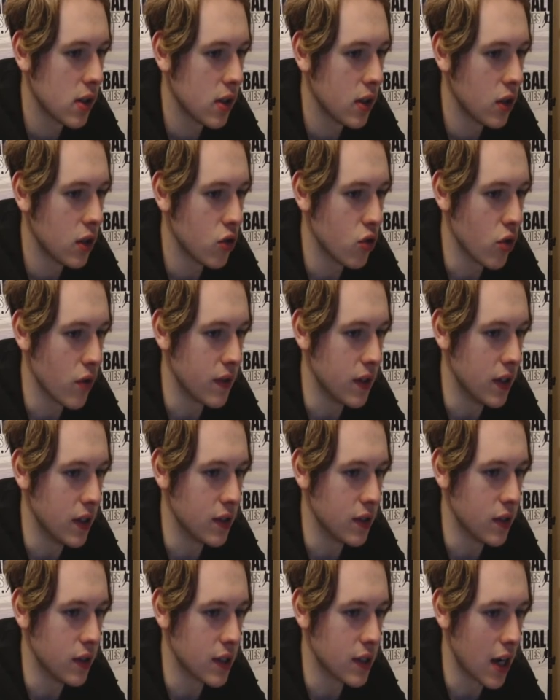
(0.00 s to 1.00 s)
Drifting into
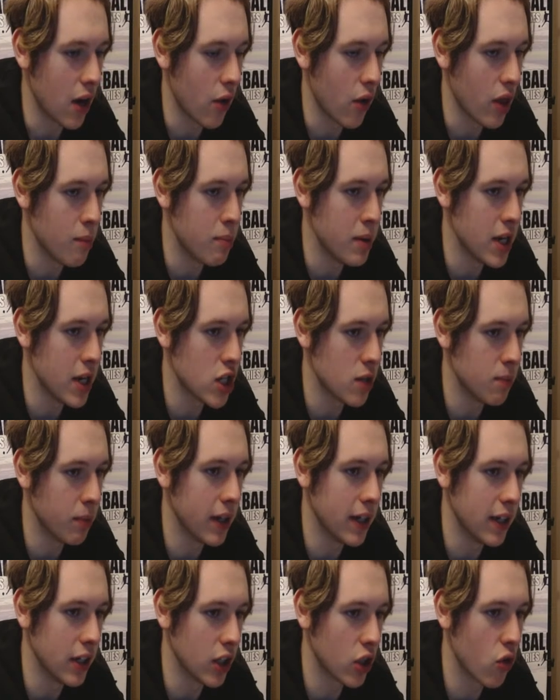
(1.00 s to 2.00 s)
the centre of the pitch and
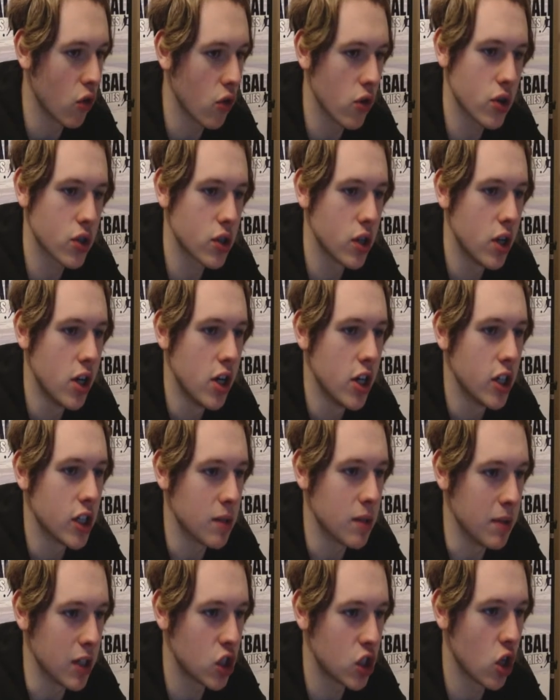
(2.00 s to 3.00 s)
playing it across to
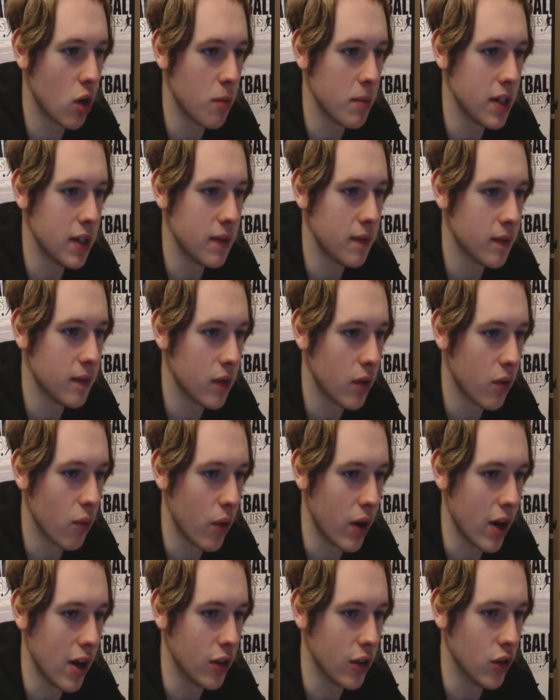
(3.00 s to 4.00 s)
McTominay.
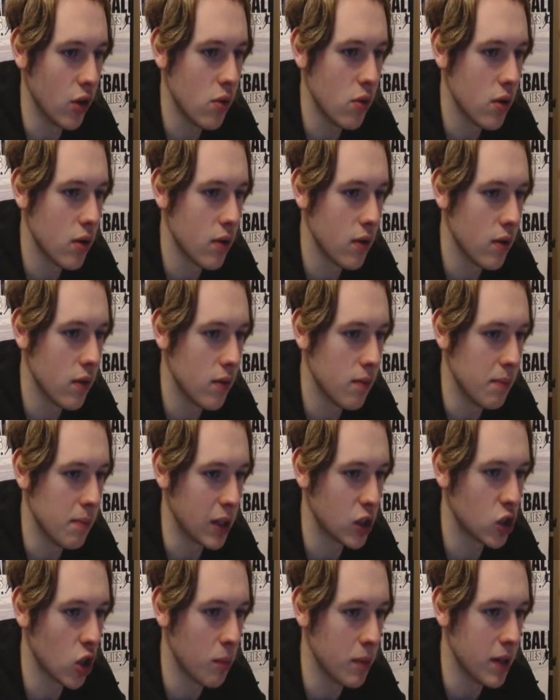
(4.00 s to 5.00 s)
Ronaldo.
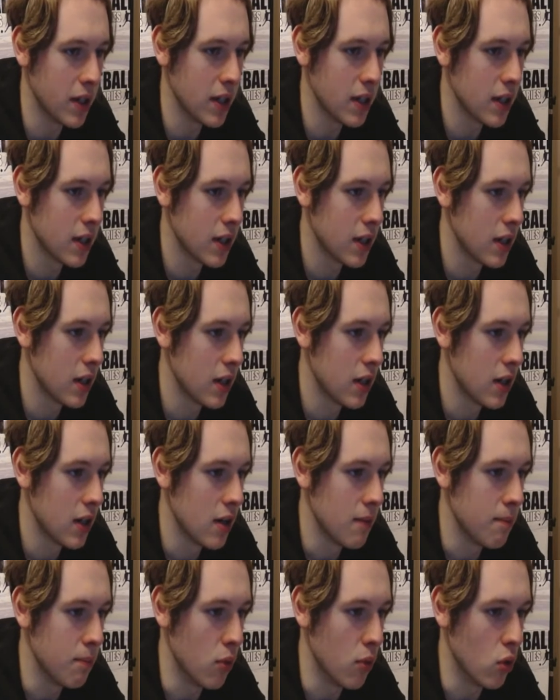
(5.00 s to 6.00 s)
McTominay.
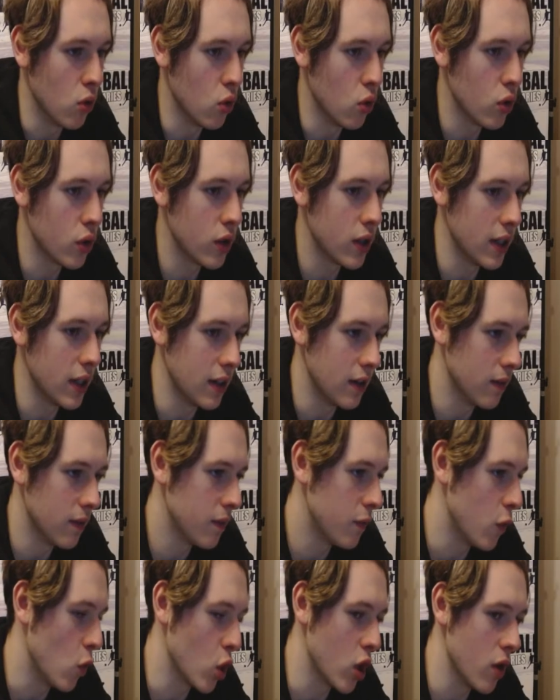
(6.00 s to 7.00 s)
Ball looking
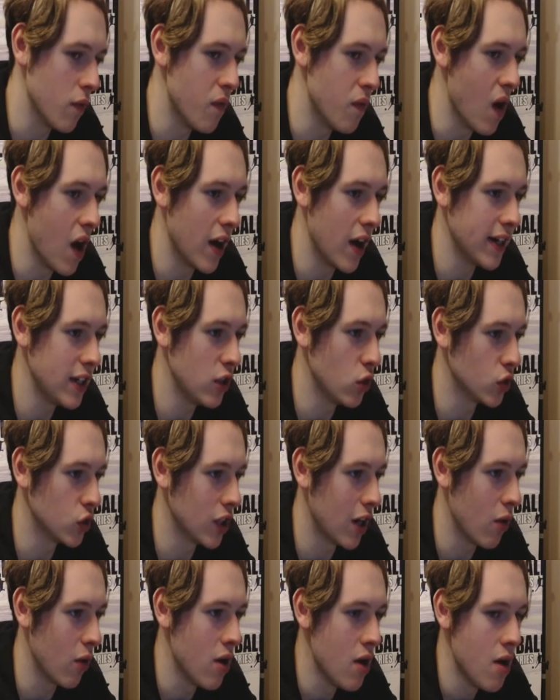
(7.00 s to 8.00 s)
for Cavani. Cut
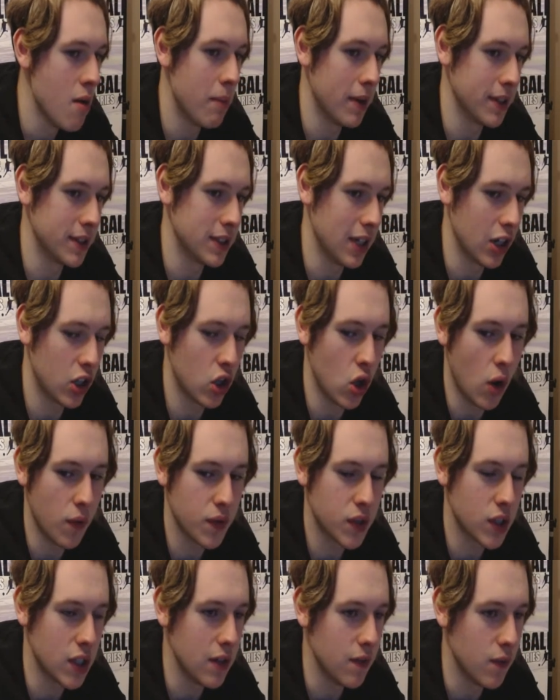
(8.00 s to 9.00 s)
out by
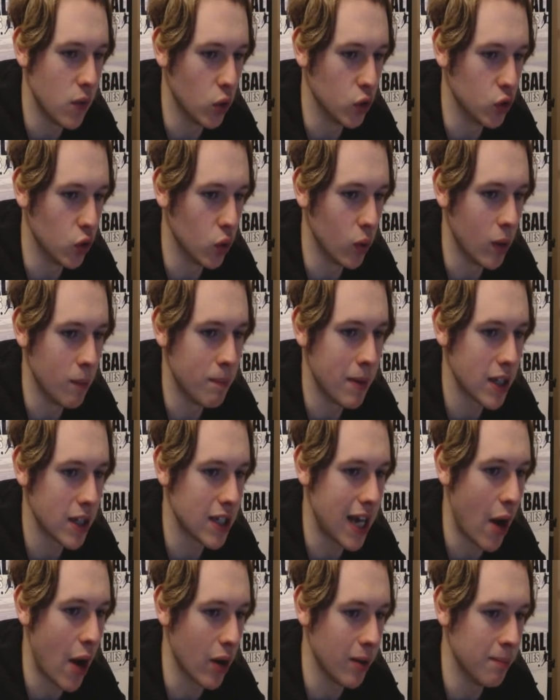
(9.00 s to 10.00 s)
Tarkowski. Falls all the way back
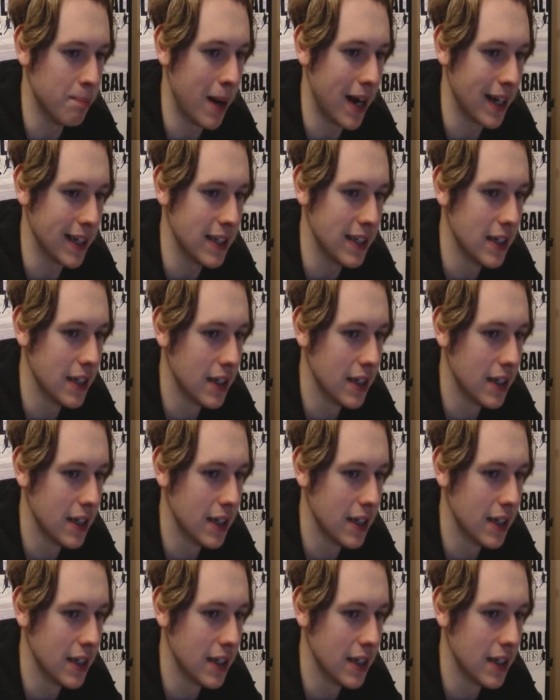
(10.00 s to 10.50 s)
to Eric Bailly.